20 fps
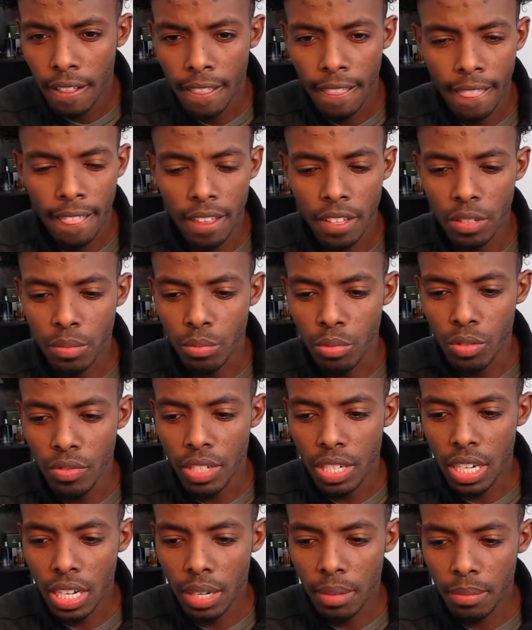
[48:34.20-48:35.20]
It's moving
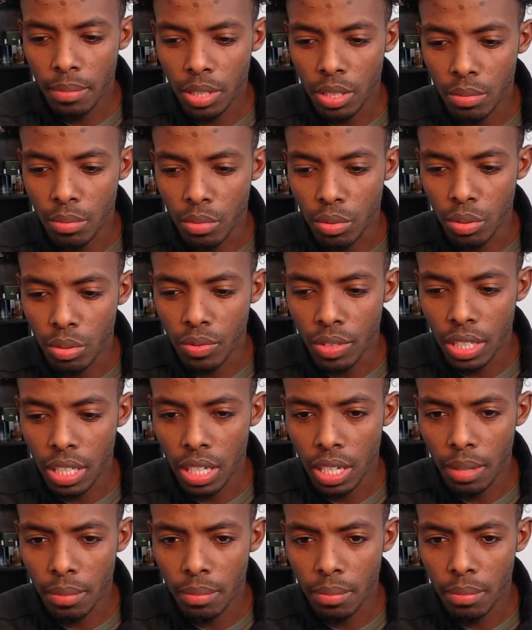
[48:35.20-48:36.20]
up. It's moving up.